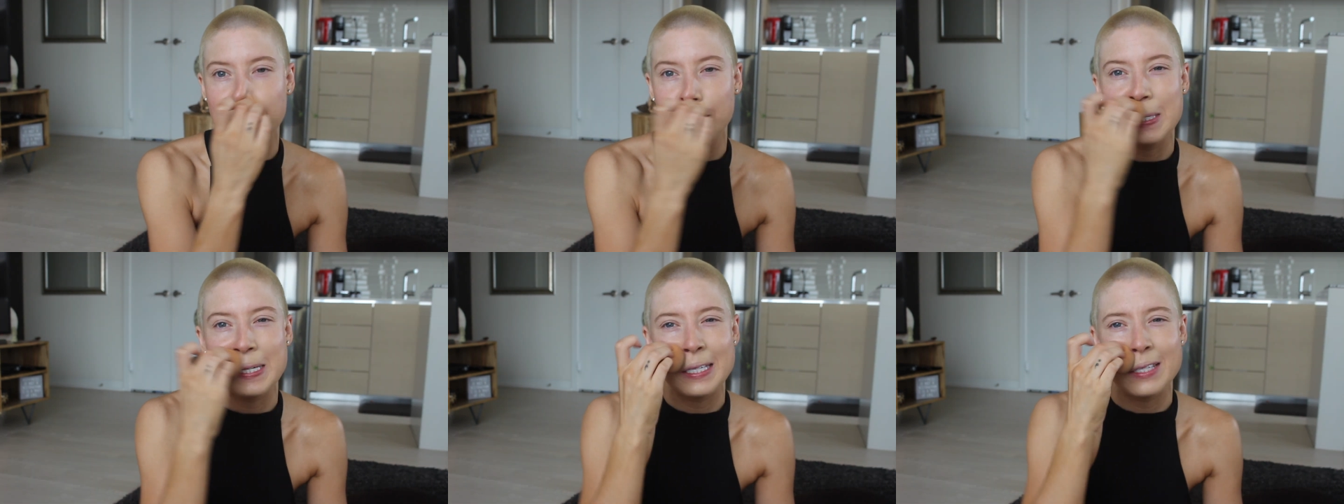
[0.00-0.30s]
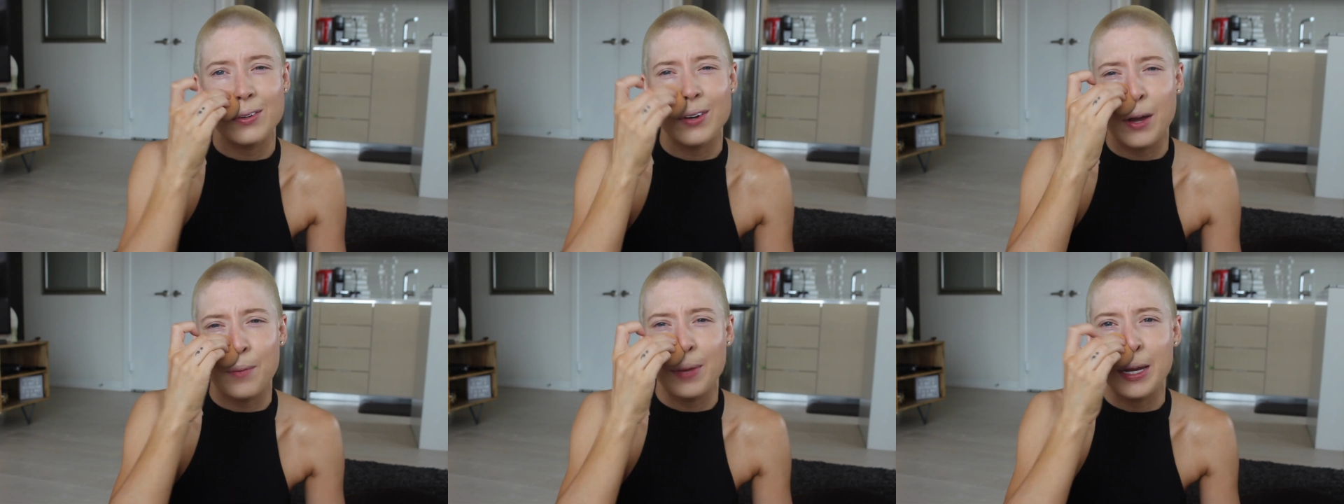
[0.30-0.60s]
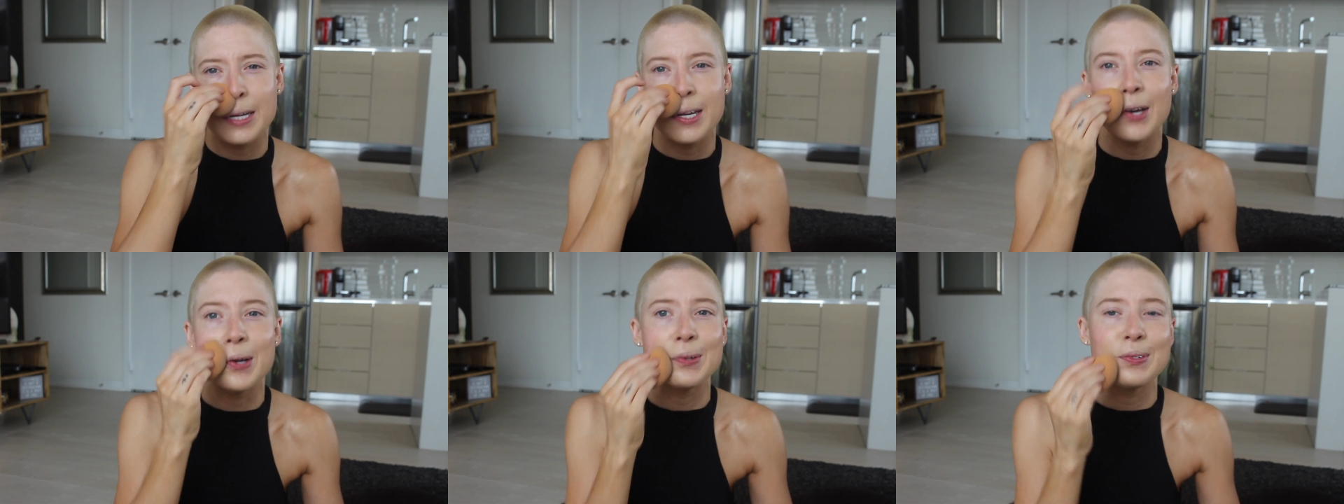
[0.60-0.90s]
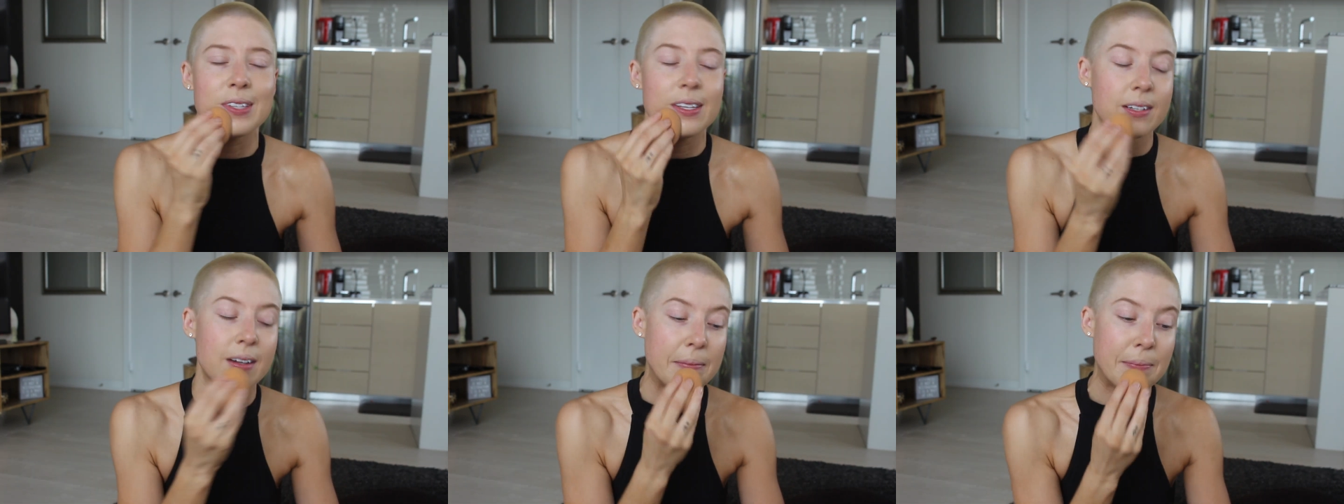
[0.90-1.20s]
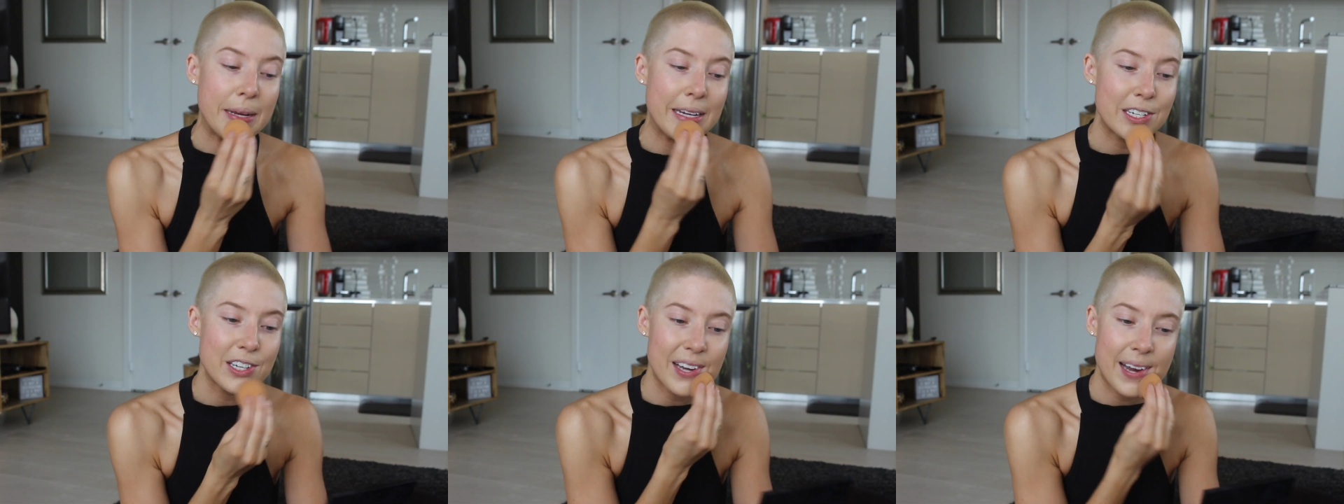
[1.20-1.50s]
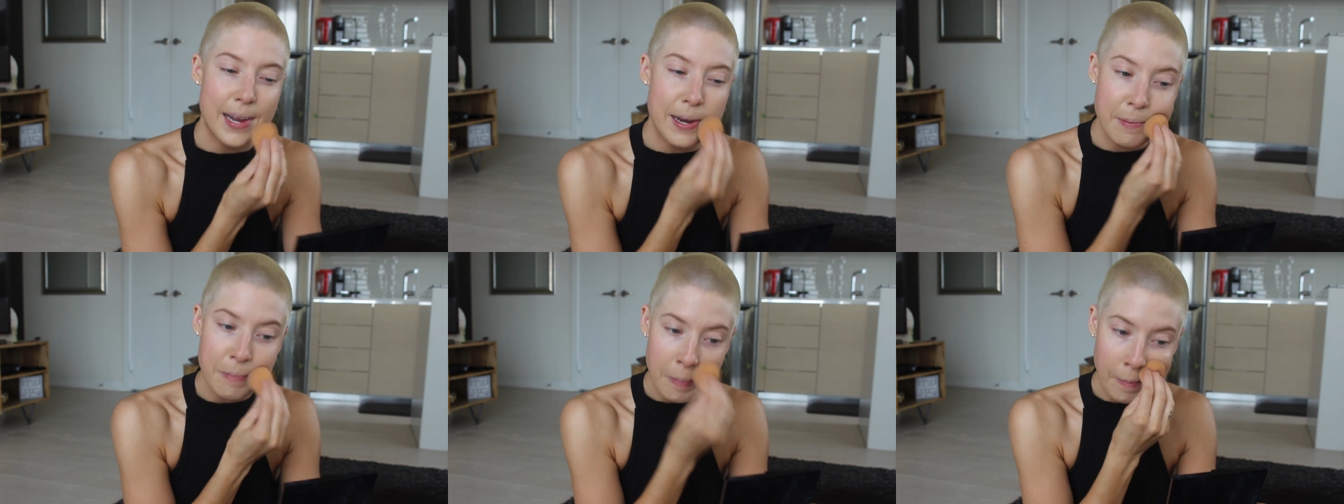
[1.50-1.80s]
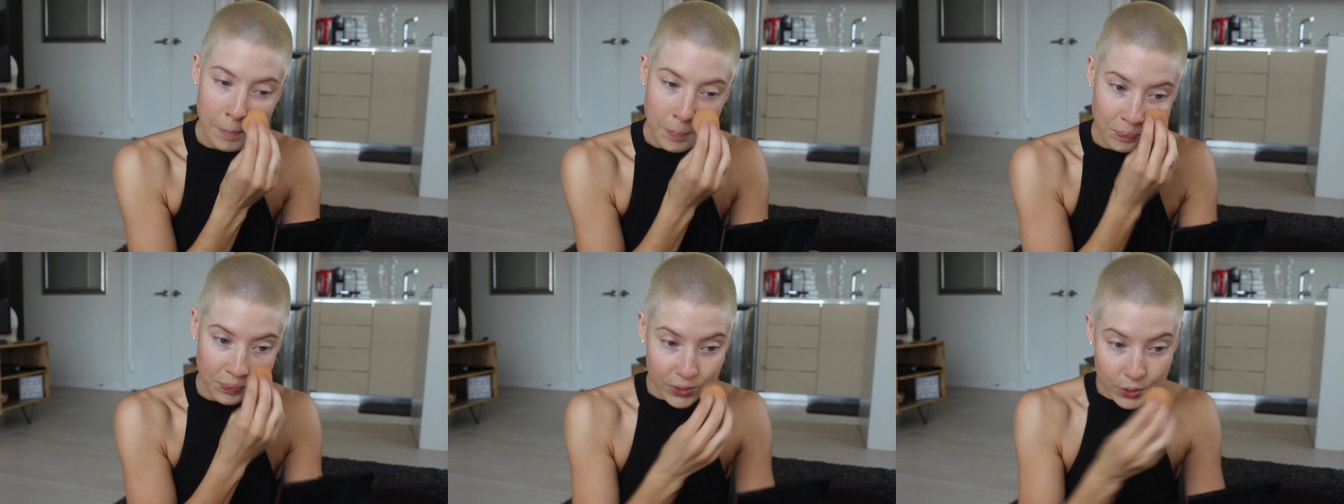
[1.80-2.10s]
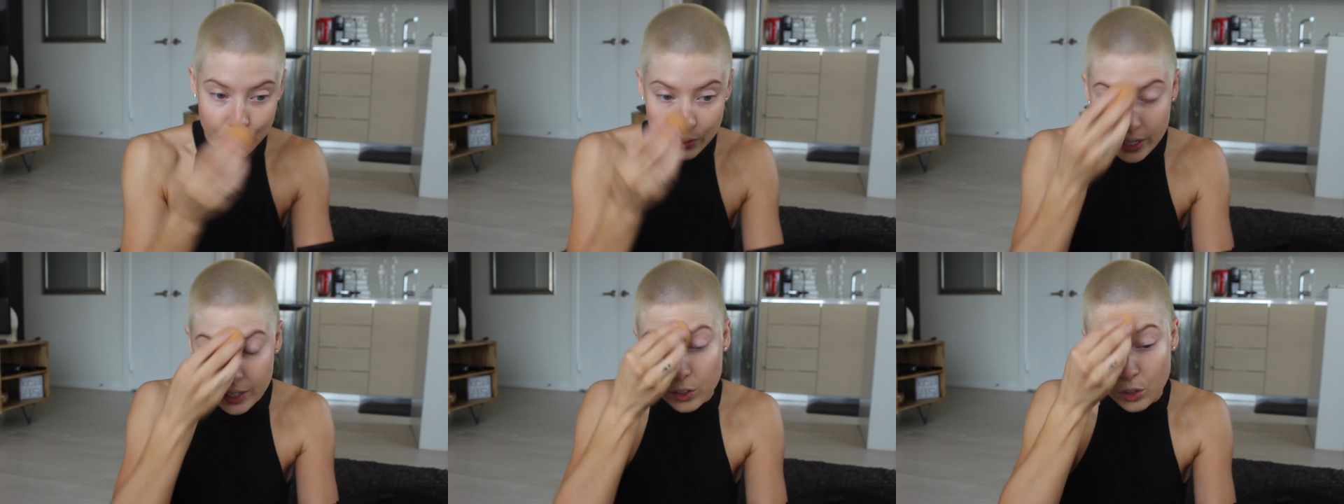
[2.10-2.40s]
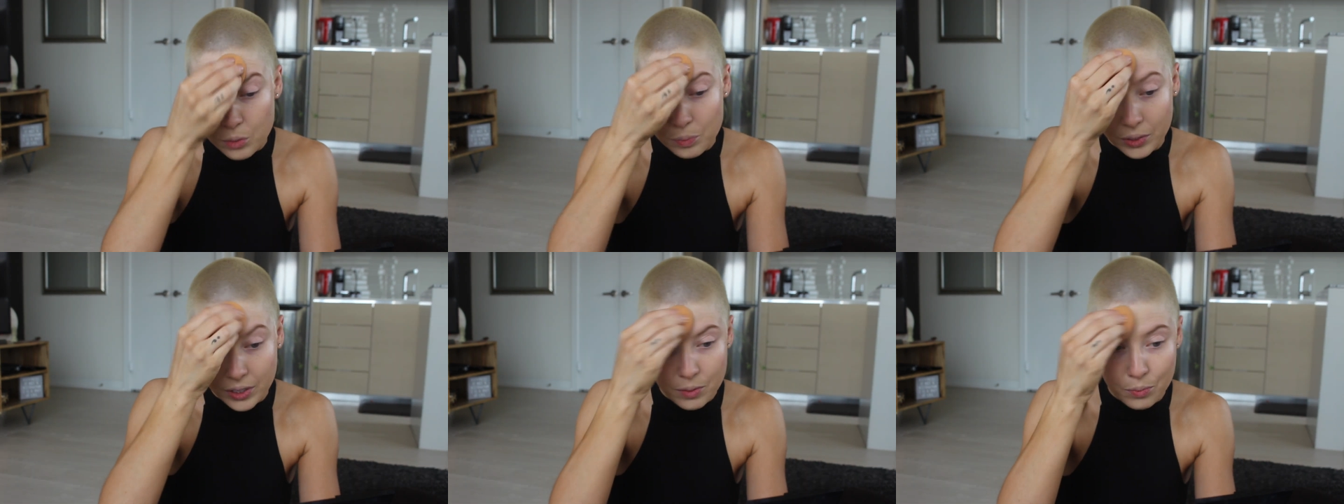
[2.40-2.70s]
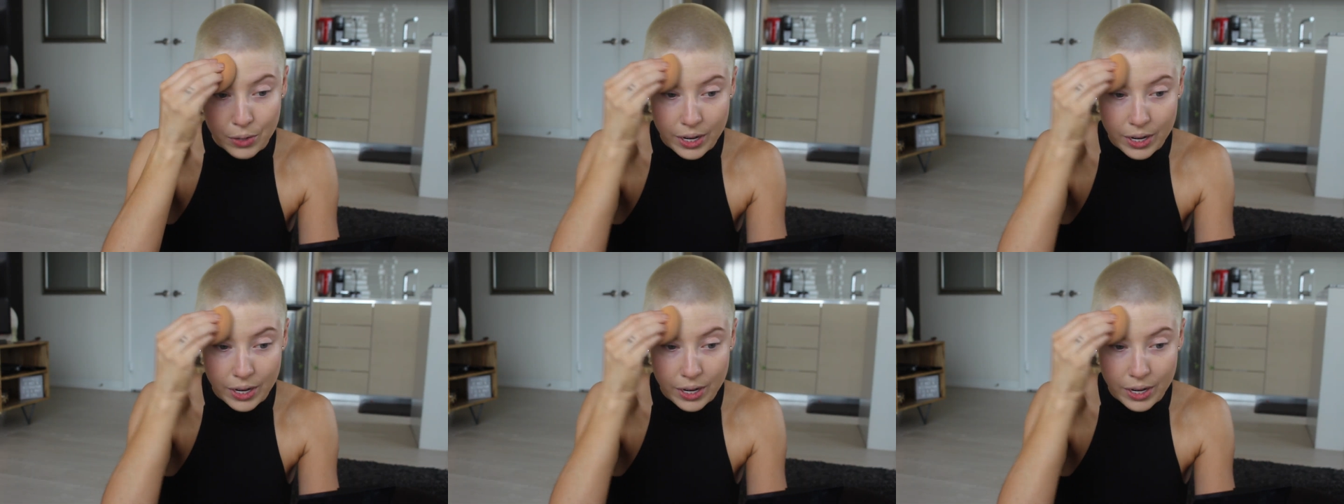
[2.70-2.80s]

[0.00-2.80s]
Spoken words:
which is around my nose and on my chin, where I normally